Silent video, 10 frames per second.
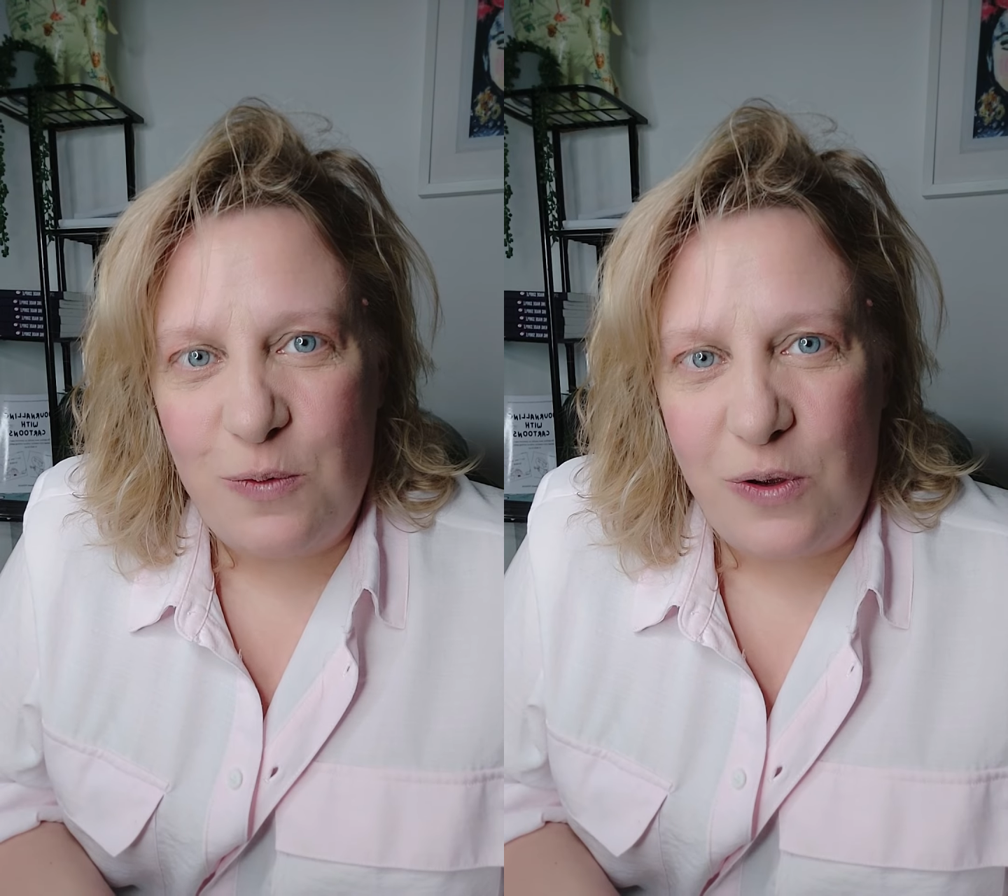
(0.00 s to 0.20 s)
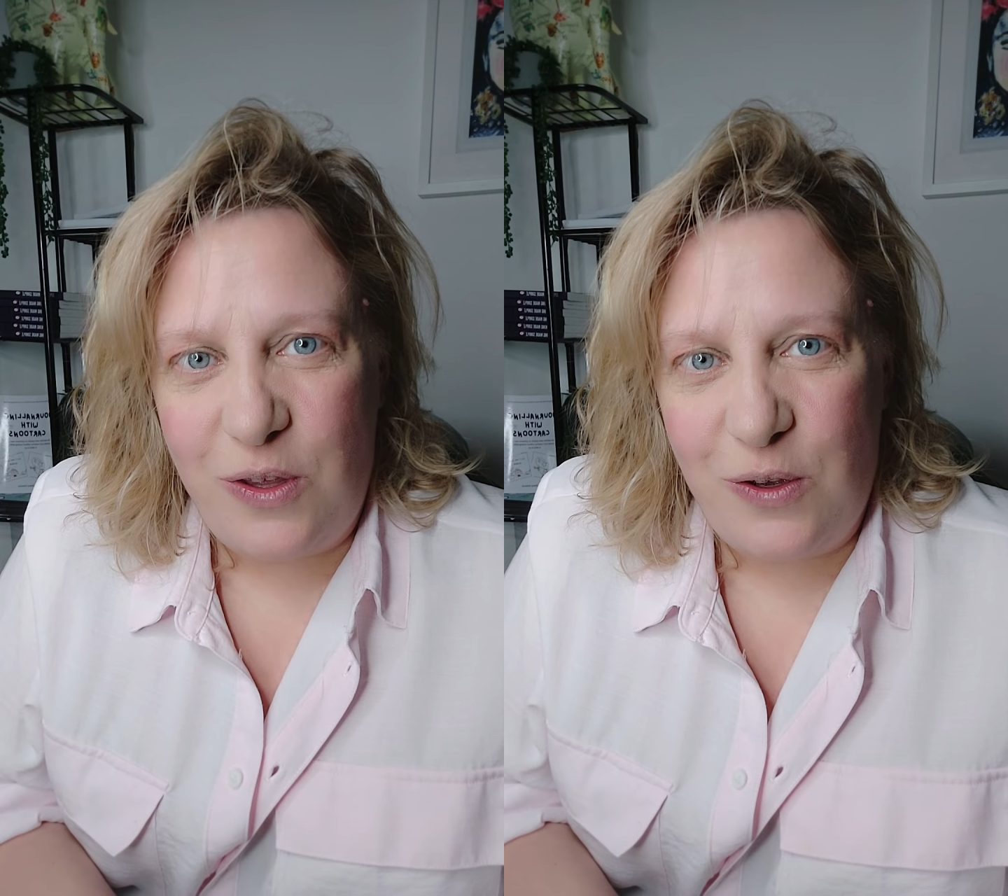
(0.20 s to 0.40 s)

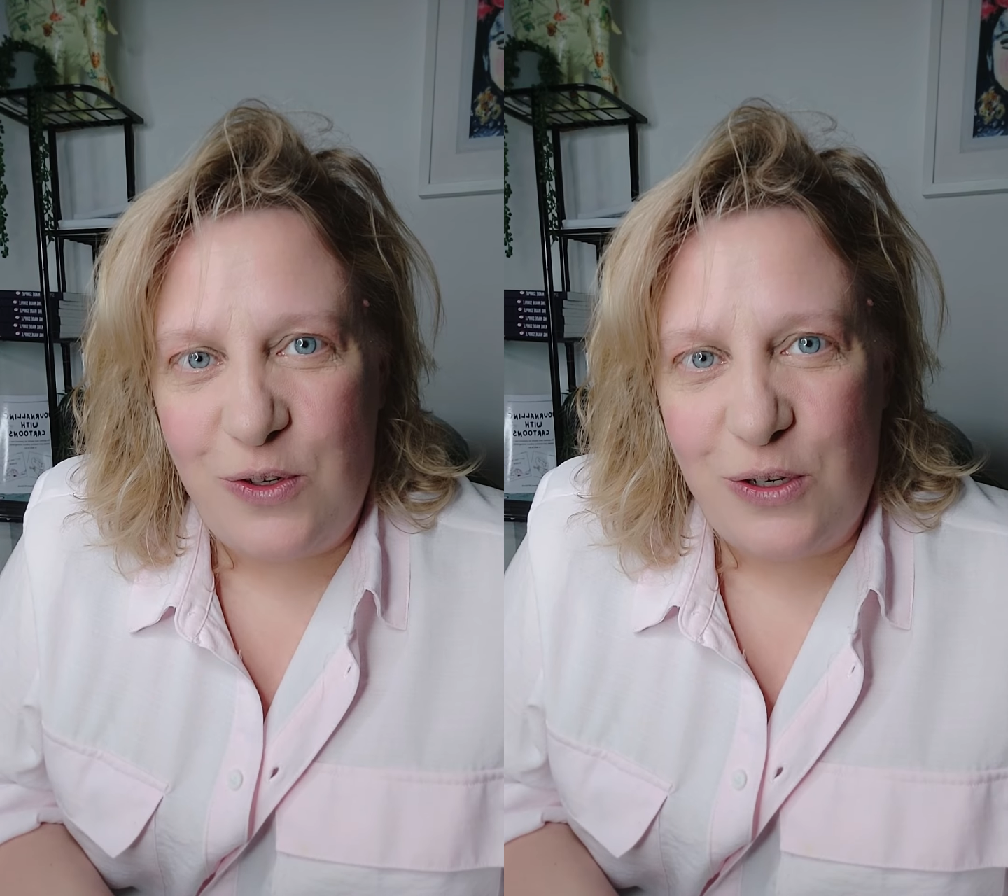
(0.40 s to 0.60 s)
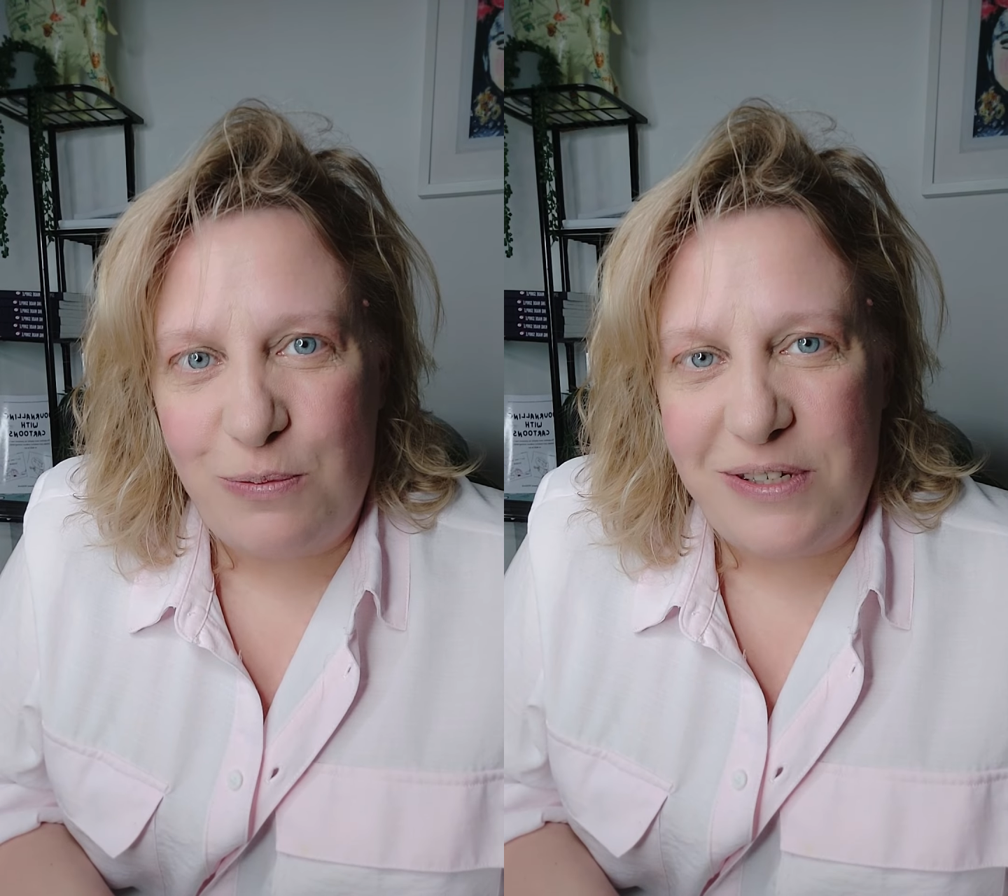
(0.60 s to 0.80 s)
with
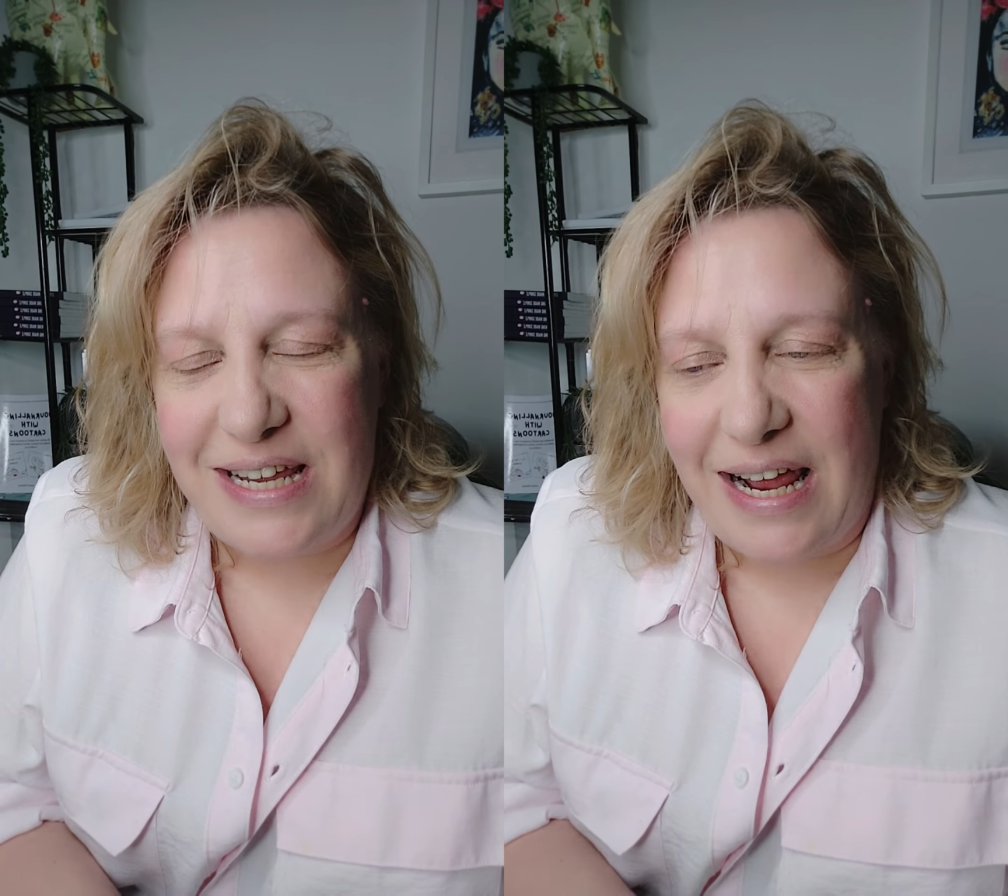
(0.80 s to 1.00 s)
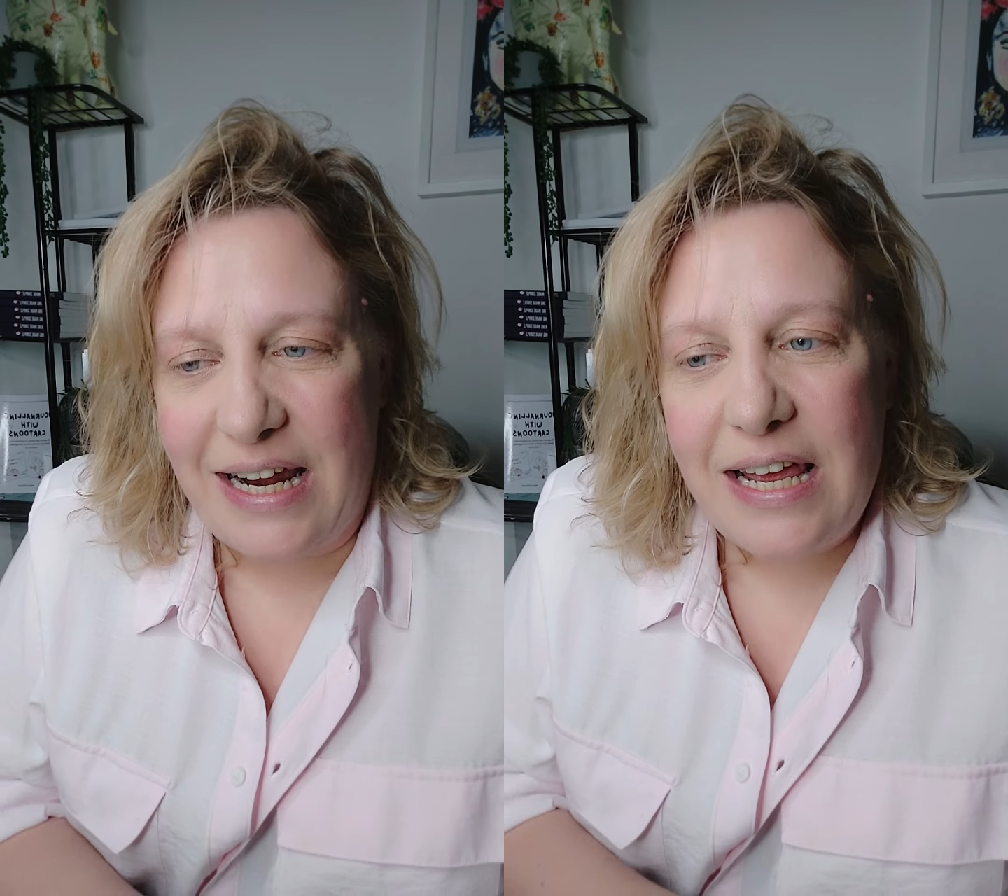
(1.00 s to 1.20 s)
YouTube and
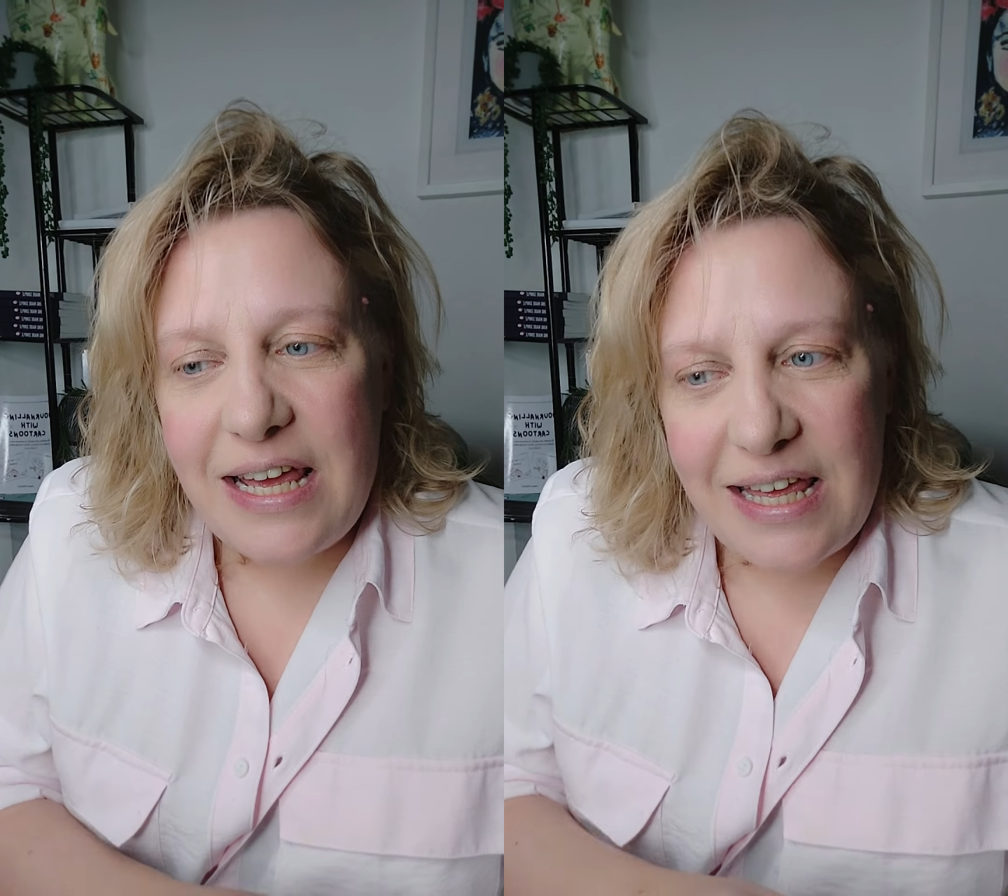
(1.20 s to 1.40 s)
saying,